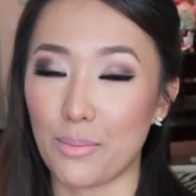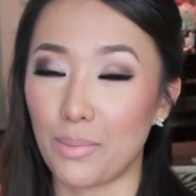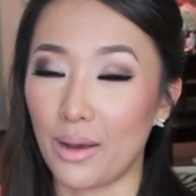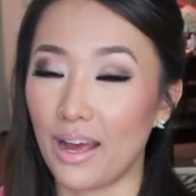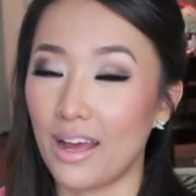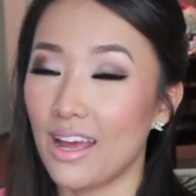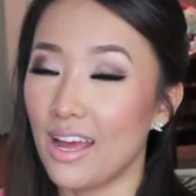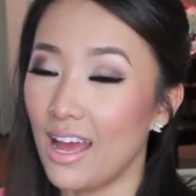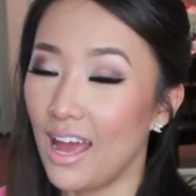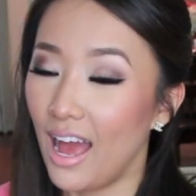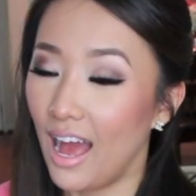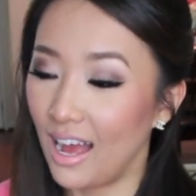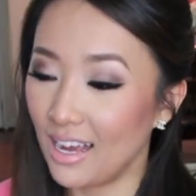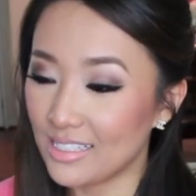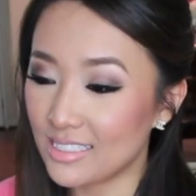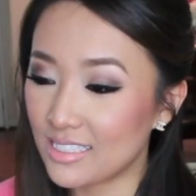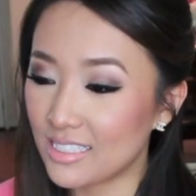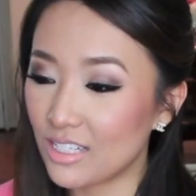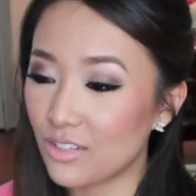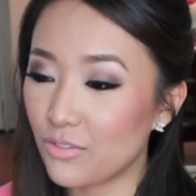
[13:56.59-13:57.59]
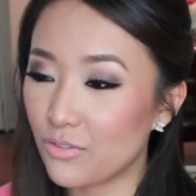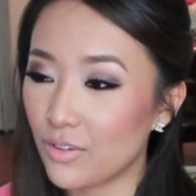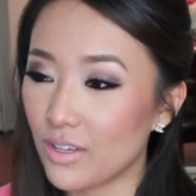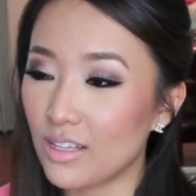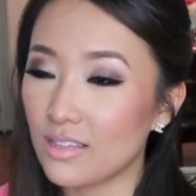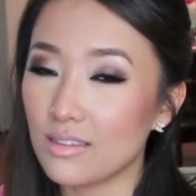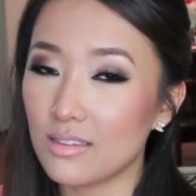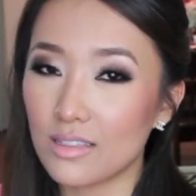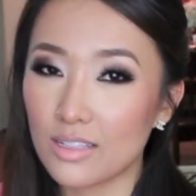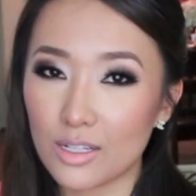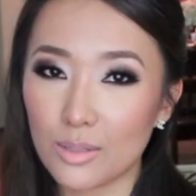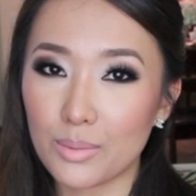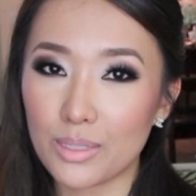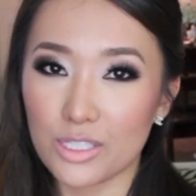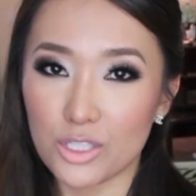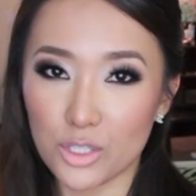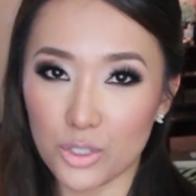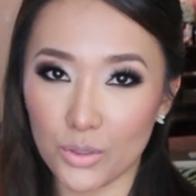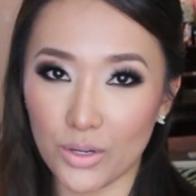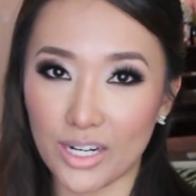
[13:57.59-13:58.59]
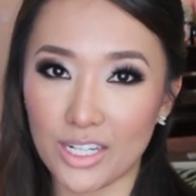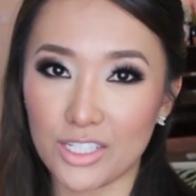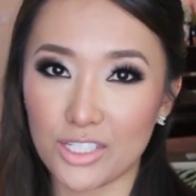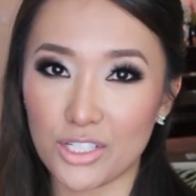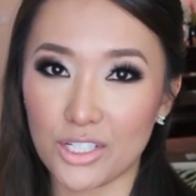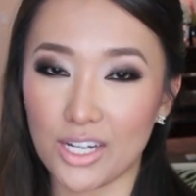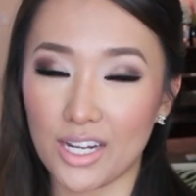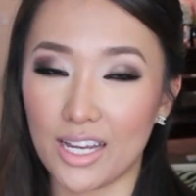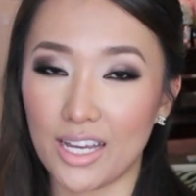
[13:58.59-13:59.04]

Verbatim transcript: but I did feel a little bit strange